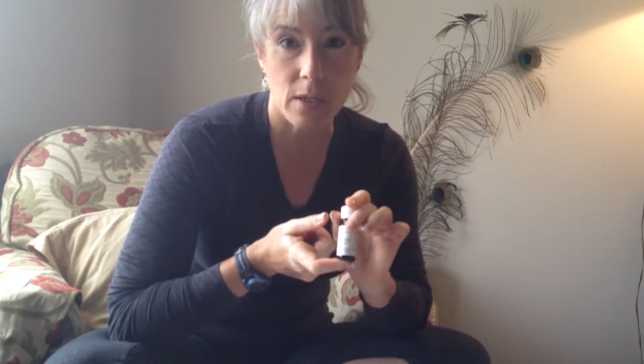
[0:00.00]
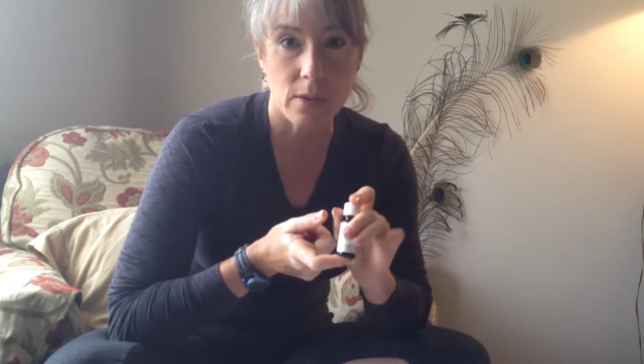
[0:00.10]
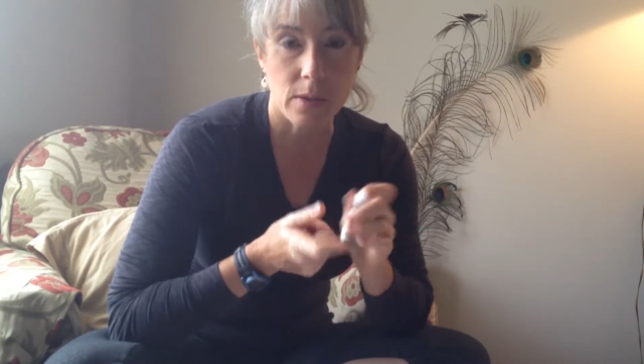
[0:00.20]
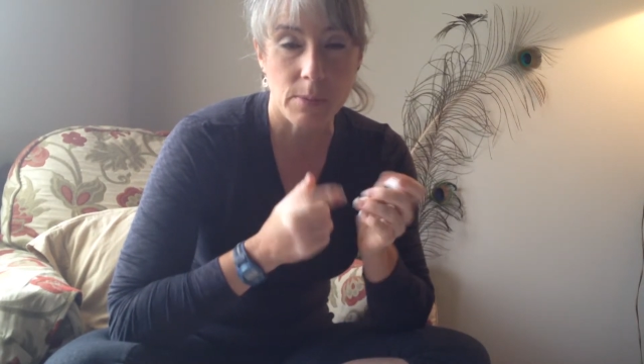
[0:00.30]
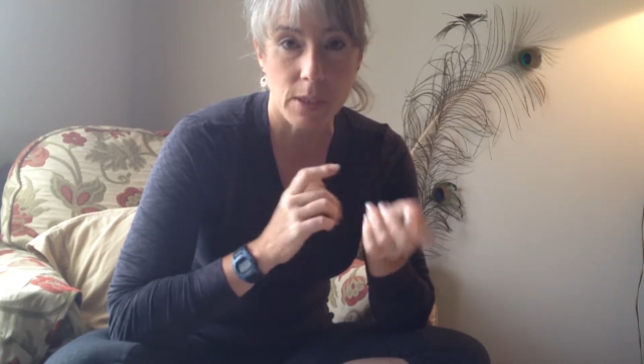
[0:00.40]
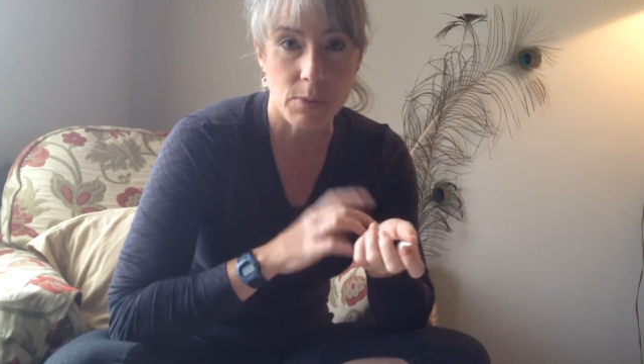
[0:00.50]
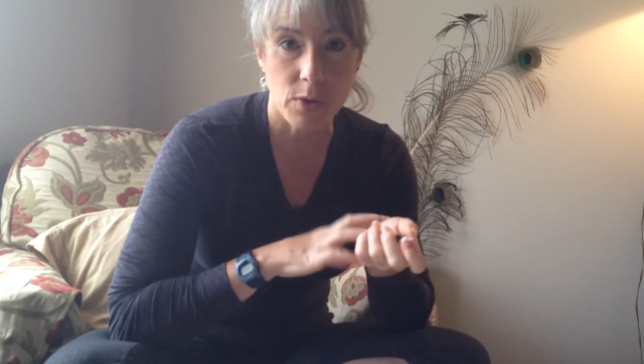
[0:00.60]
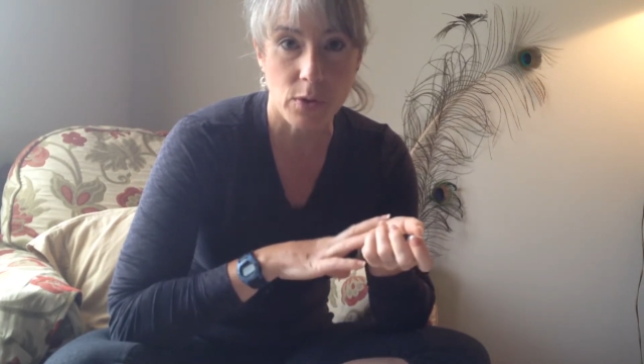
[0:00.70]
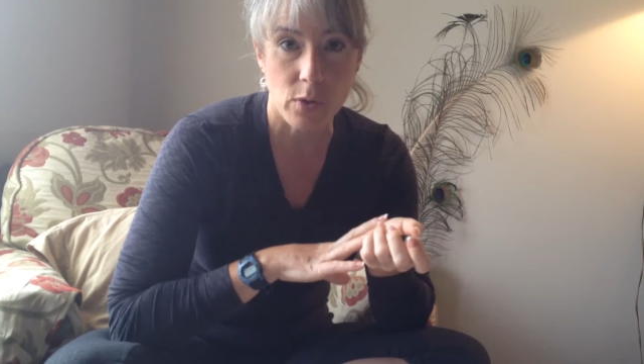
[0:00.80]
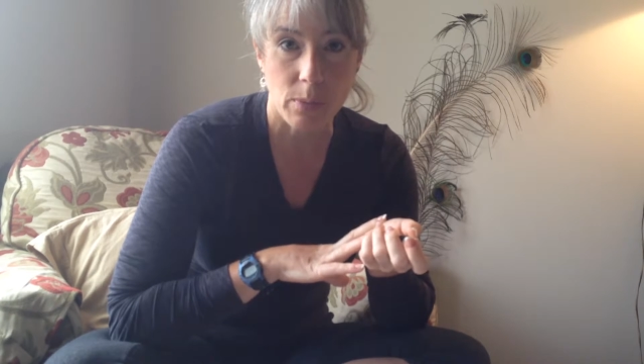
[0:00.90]
Sometimes
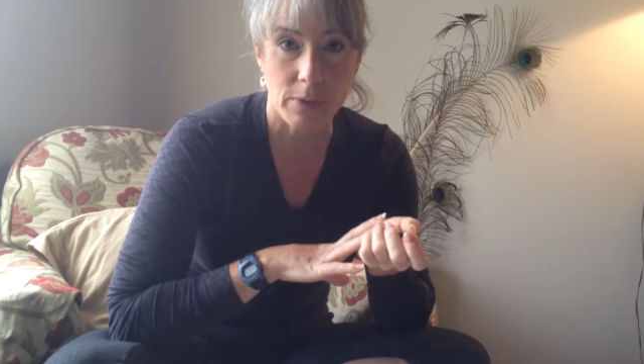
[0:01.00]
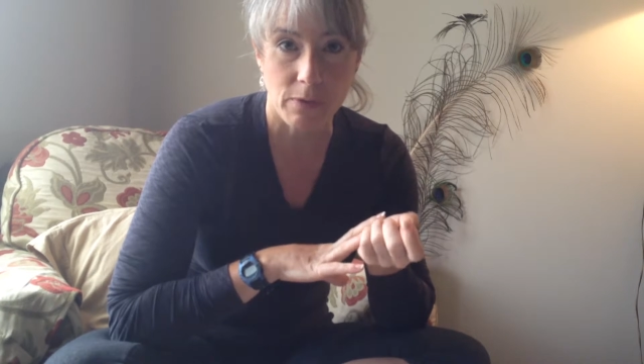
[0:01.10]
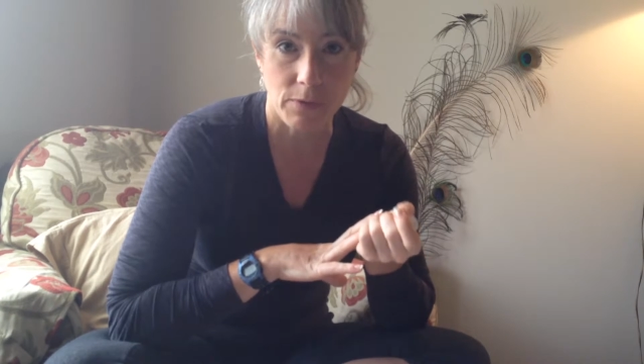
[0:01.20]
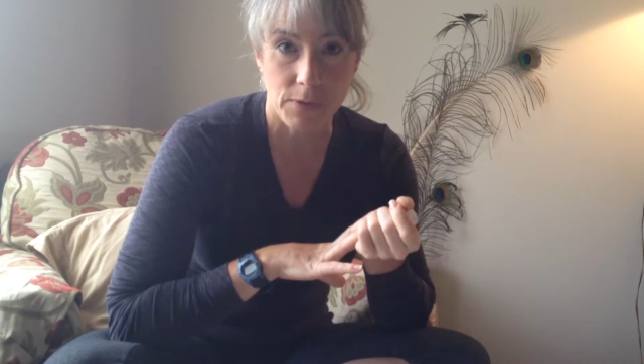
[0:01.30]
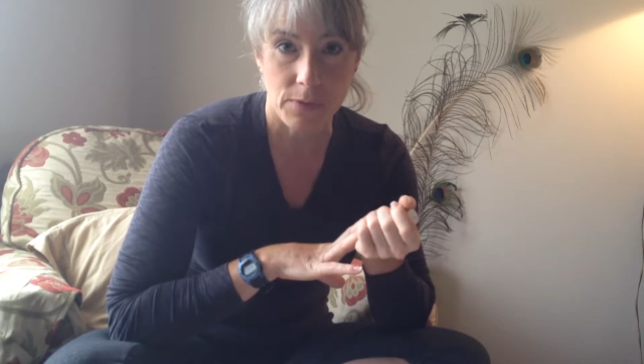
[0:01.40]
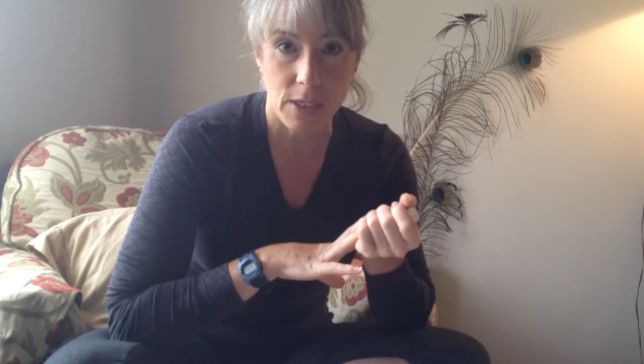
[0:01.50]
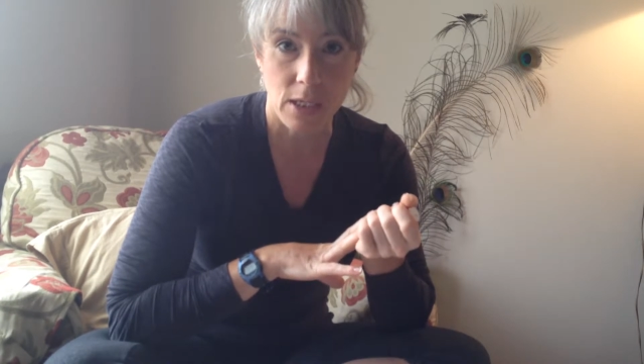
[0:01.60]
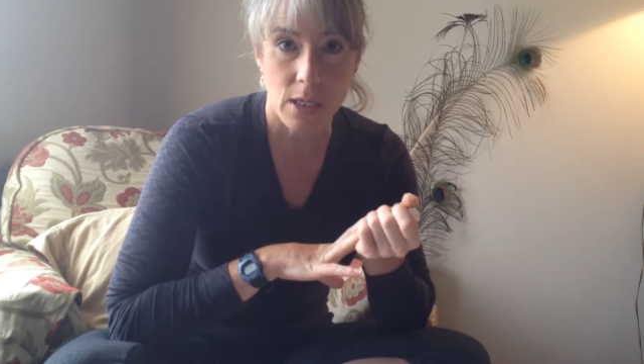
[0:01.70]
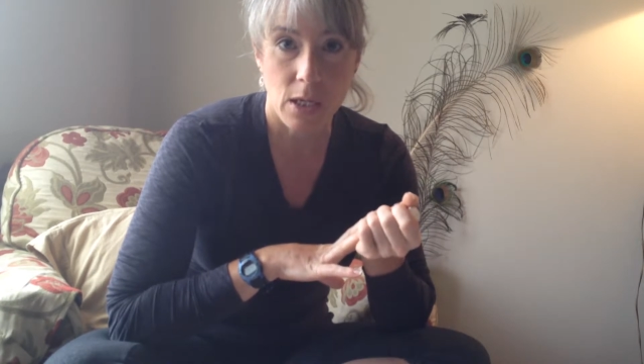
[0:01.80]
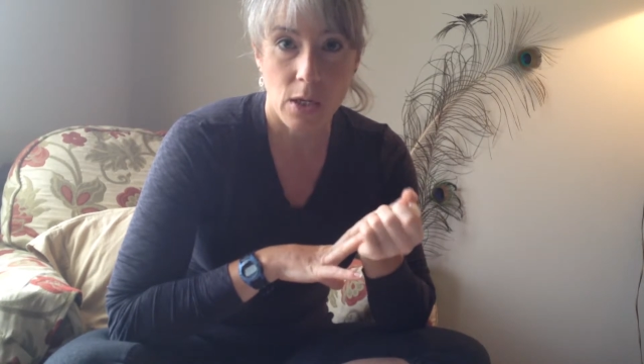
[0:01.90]
you can go up to
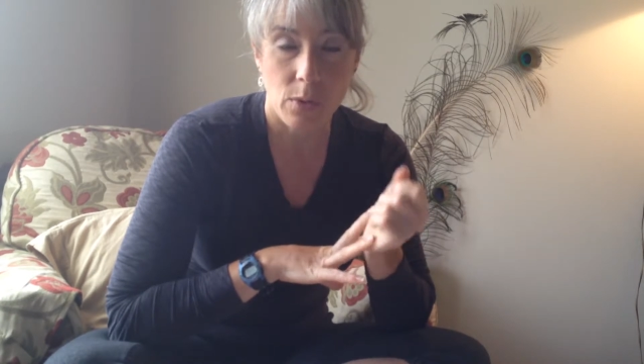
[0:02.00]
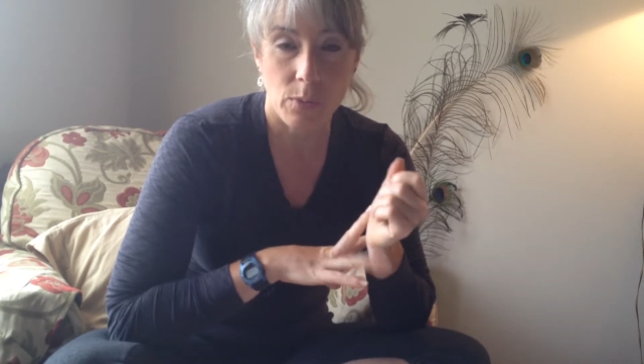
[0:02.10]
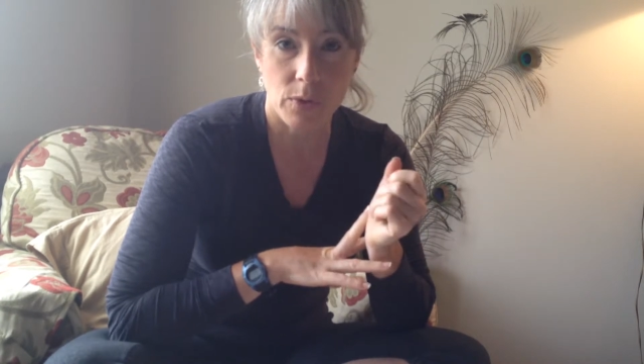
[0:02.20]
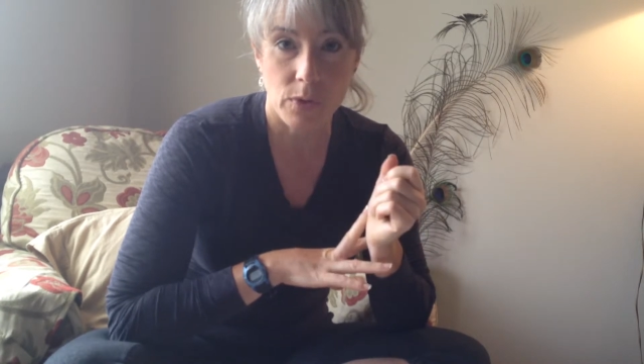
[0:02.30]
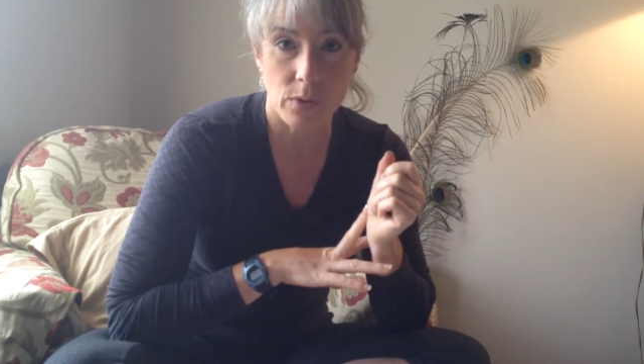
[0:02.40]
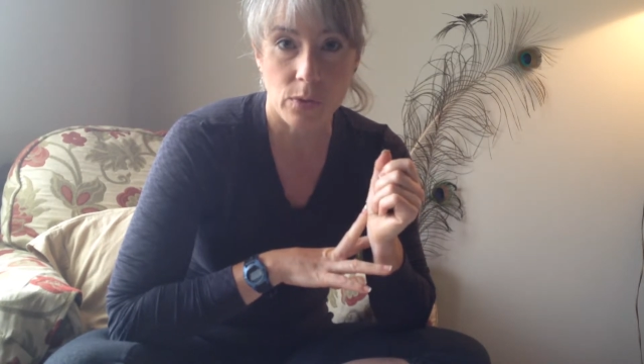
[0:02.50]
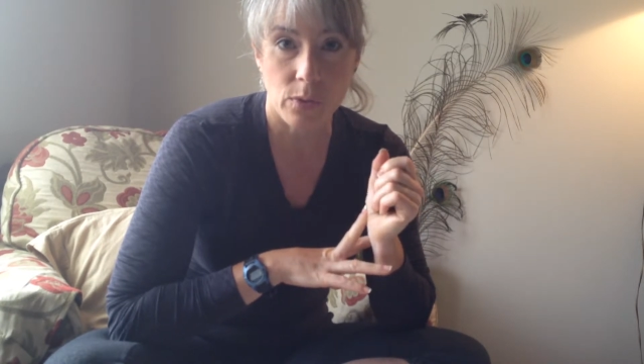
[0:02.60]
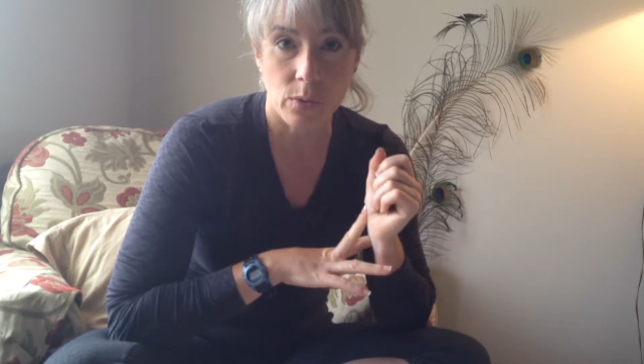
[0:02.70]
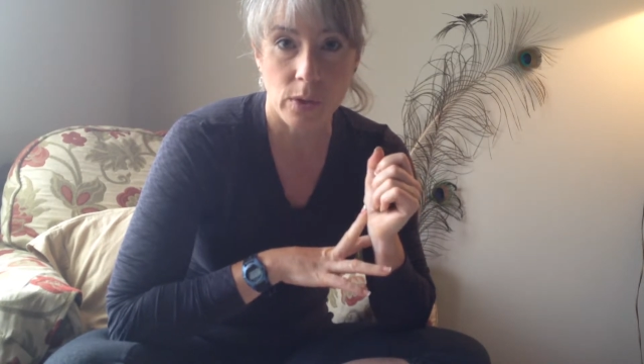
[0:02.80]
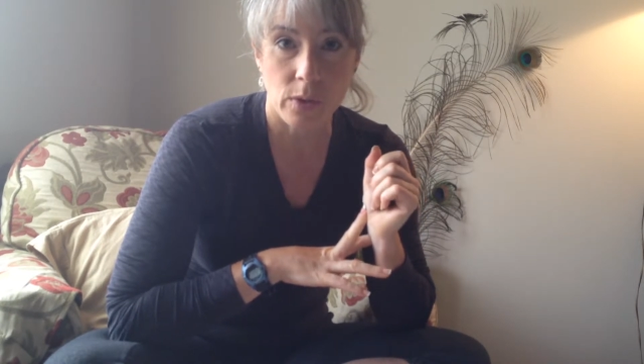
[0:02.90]
50% with certain
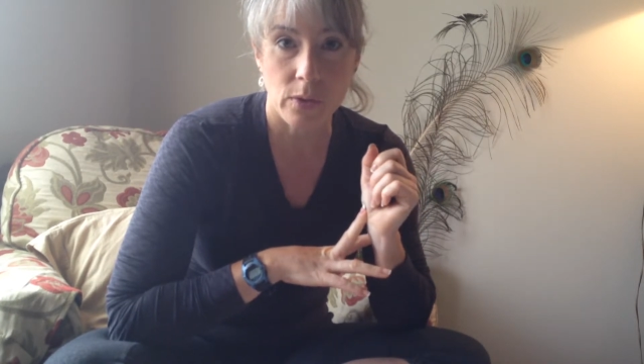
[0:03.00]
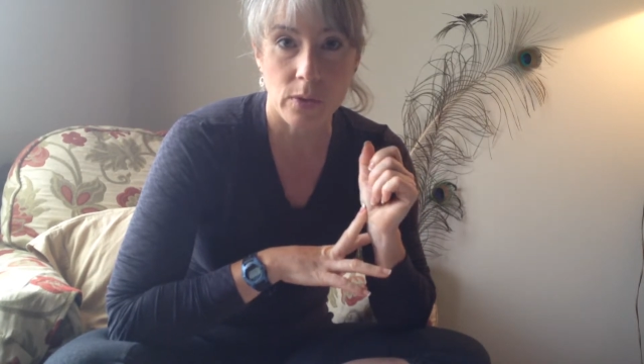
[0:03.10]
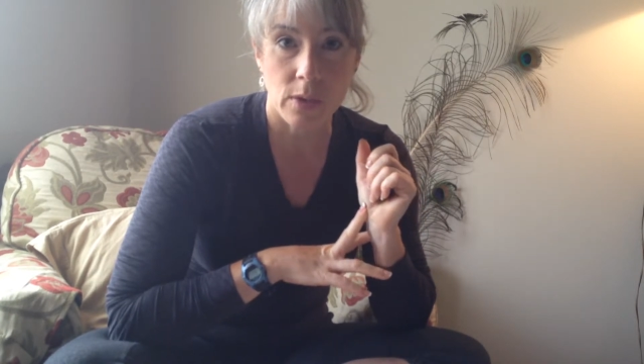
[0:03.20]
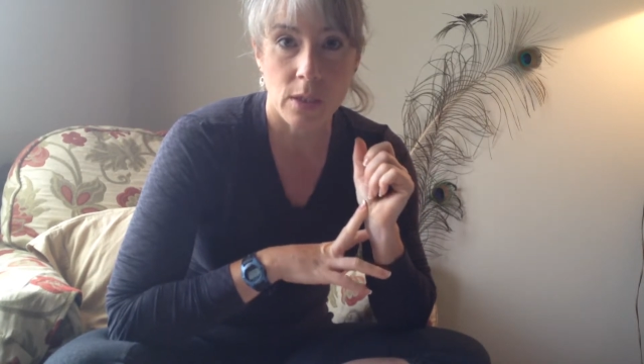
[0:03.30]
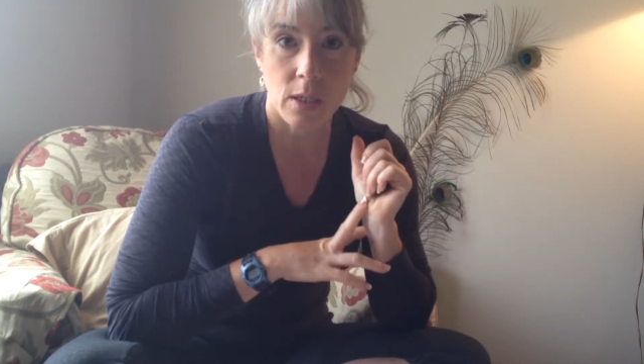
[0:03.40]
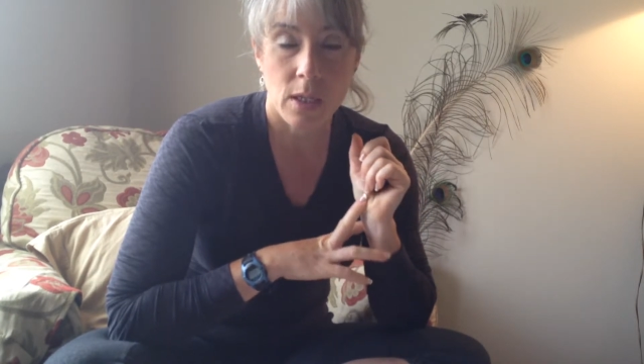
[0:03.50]
oils.